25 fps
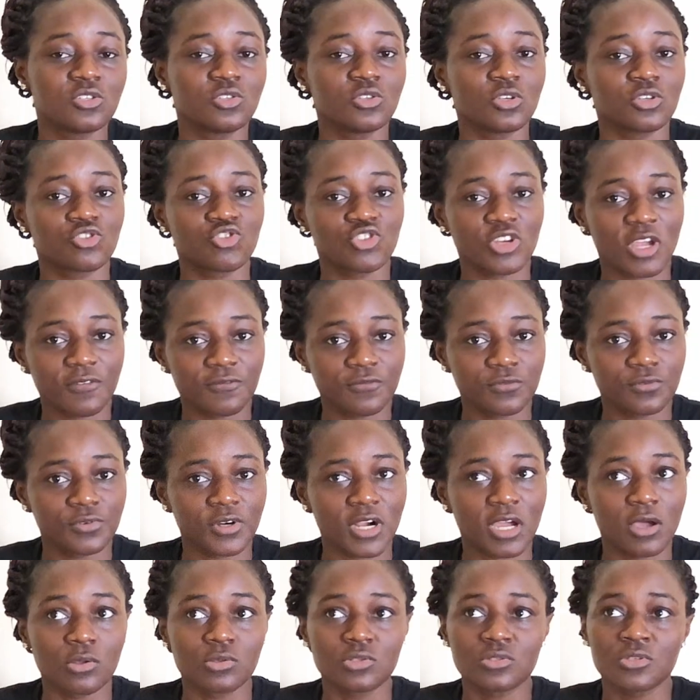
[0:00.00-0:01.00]
is your travel
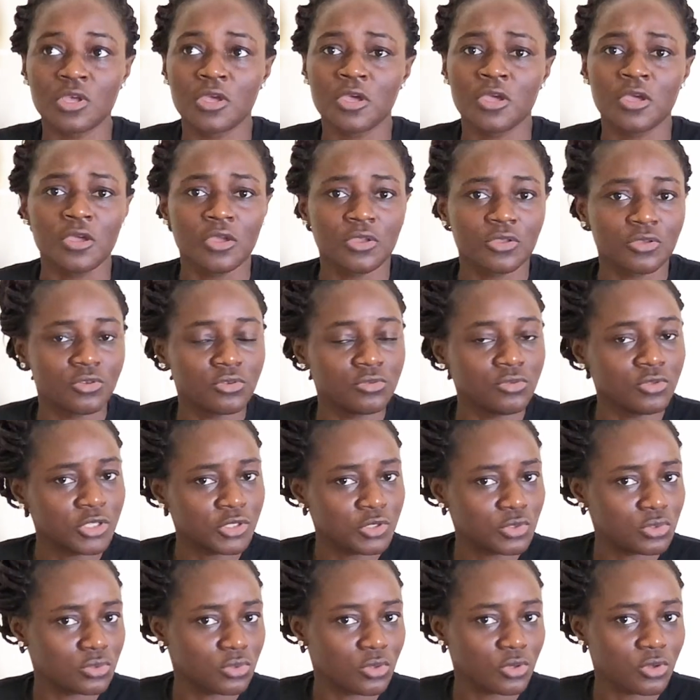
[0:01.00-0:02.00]
route? You
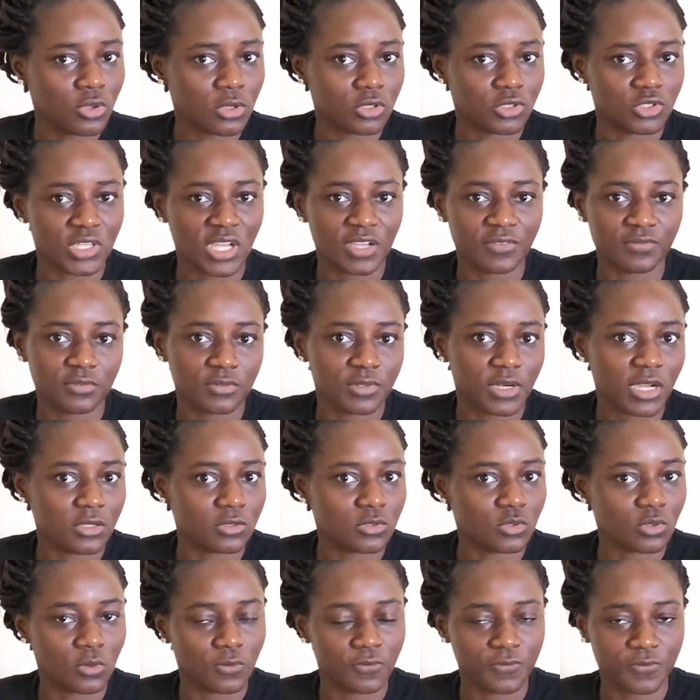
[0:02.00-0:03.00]
need to know your travel
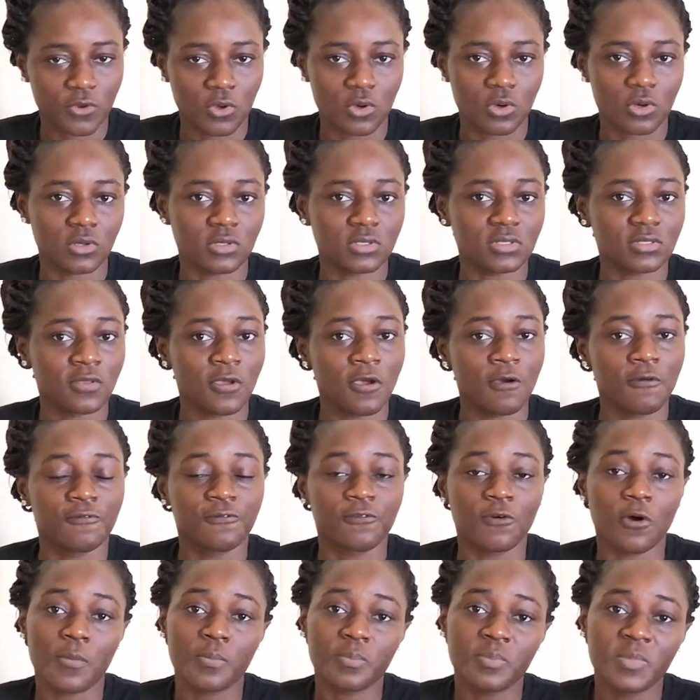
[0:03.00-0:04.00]
route, of course.
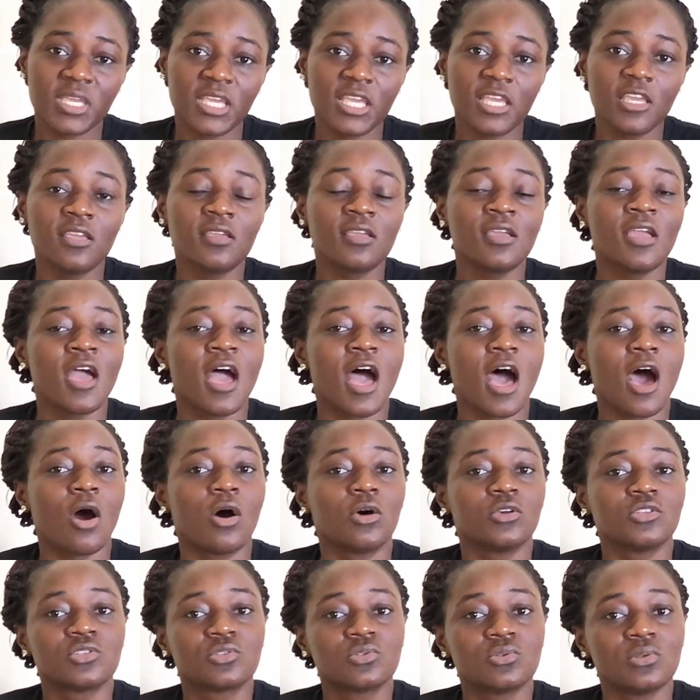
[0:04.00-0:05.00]
For me, I
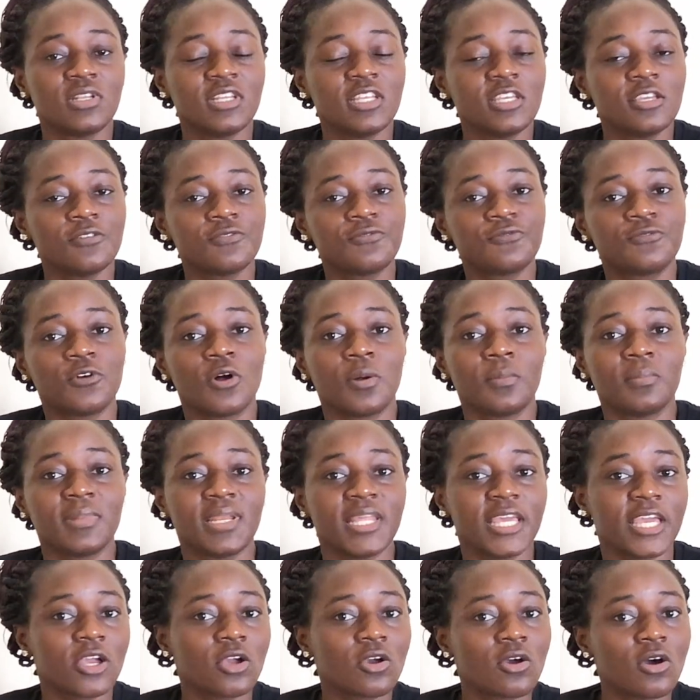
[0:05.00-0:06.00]
was to leave from
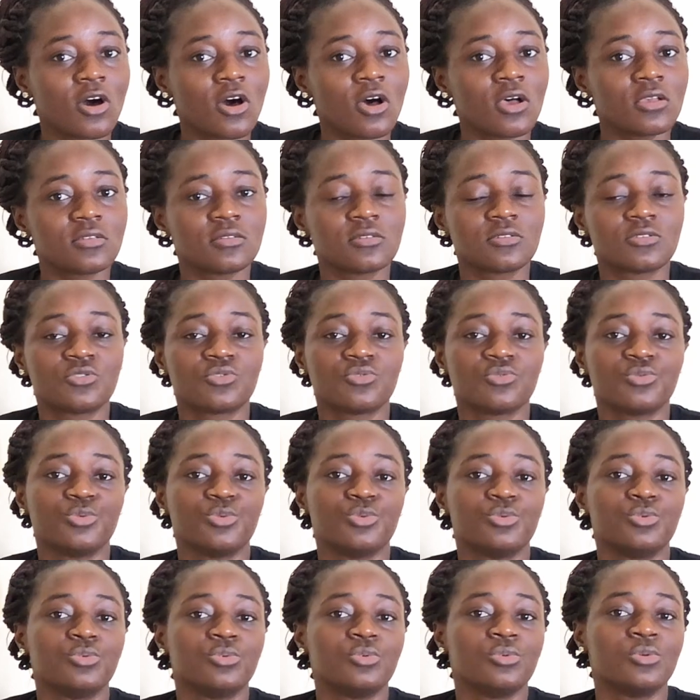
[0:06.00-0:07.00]
Lagos
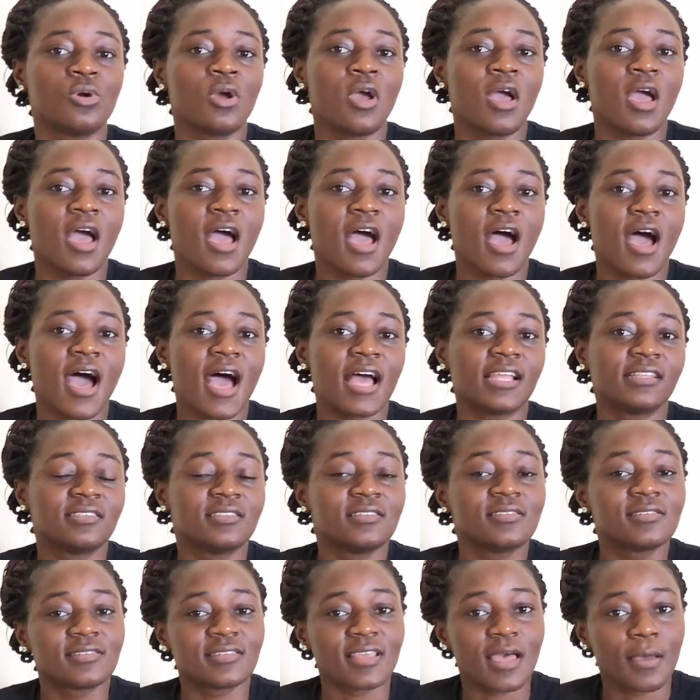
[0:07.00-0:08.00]
to
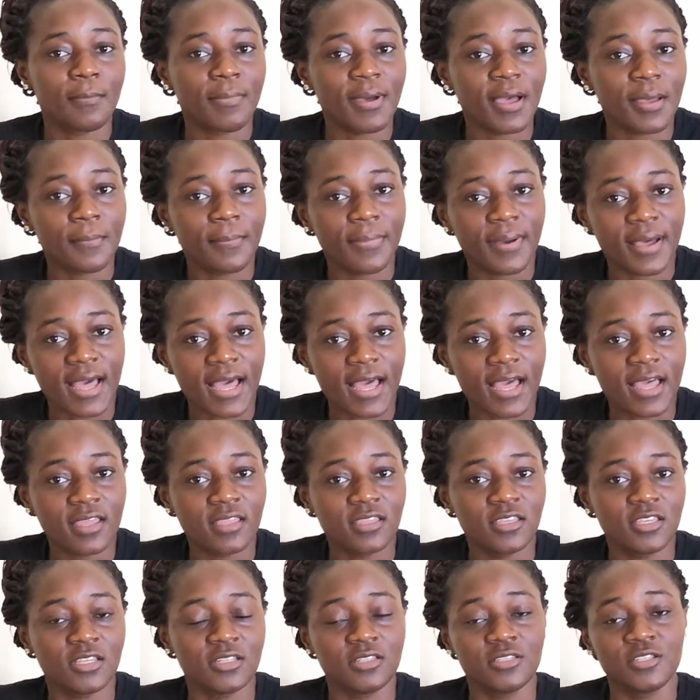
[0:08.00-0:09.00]
Addis
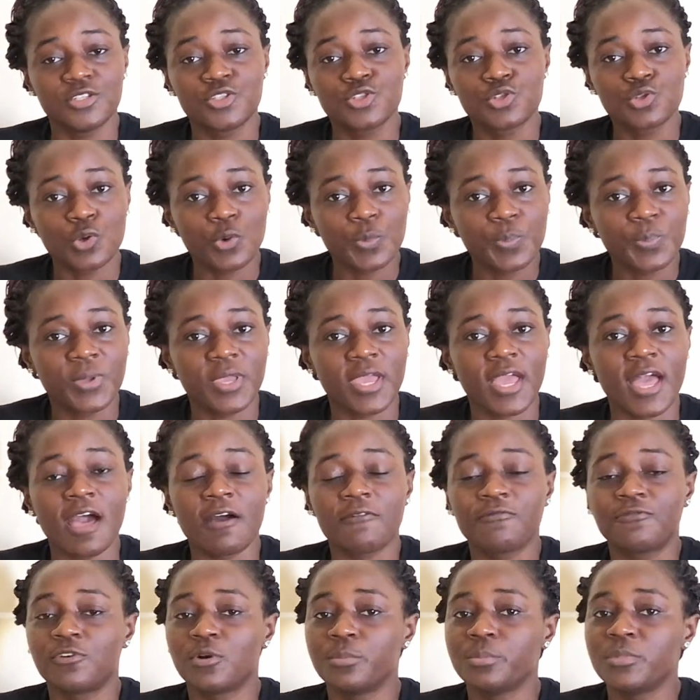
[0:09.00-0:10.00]
Ababa in
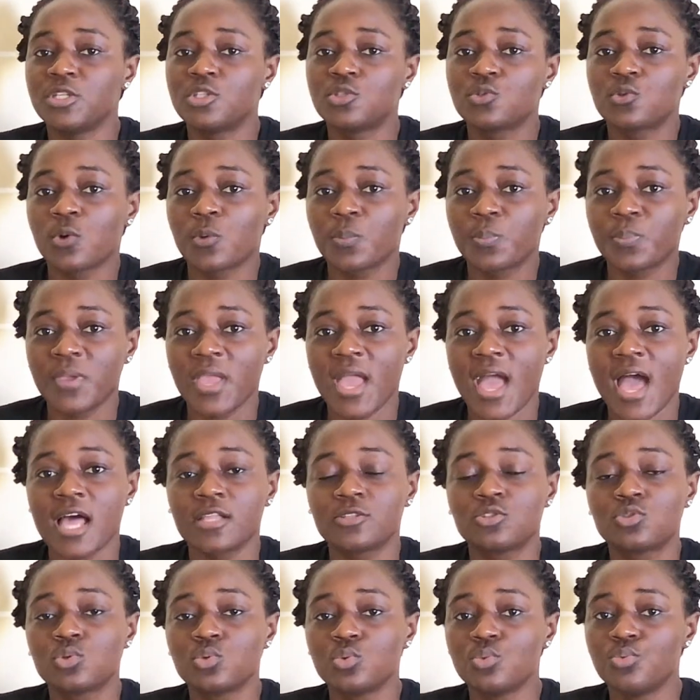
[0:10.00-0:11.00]
Ethiopia, from
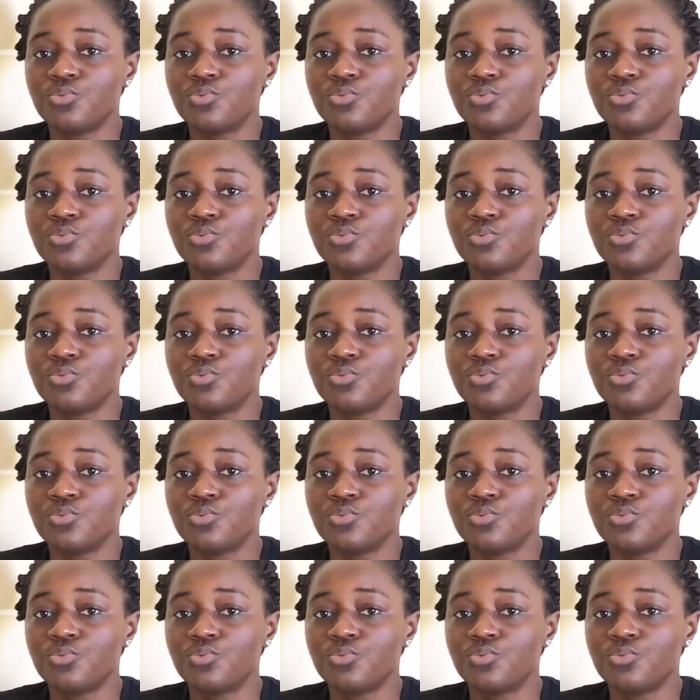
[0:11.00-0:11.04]
Ethiopia to